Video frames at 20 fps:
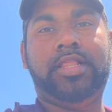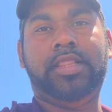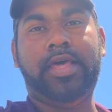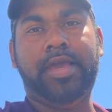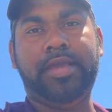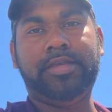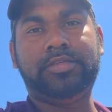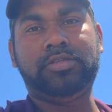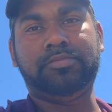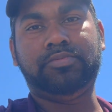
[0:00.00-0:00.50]

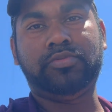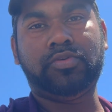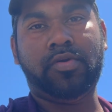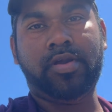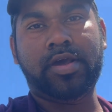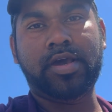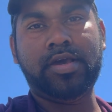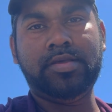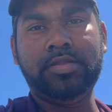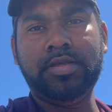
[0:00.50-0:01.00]
like,
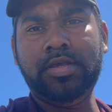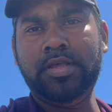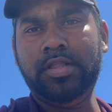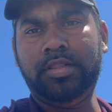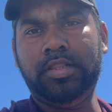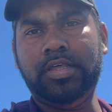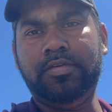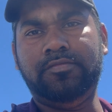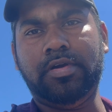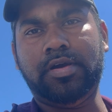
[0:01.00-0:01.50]
subscribe,
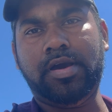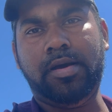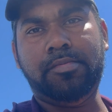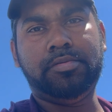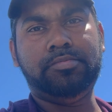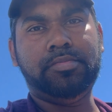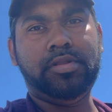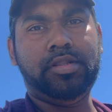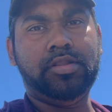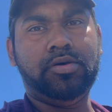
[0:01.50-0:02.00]
leave a
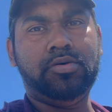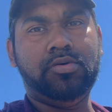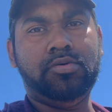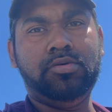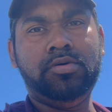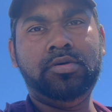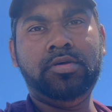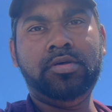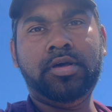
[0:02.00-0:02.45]
comment below,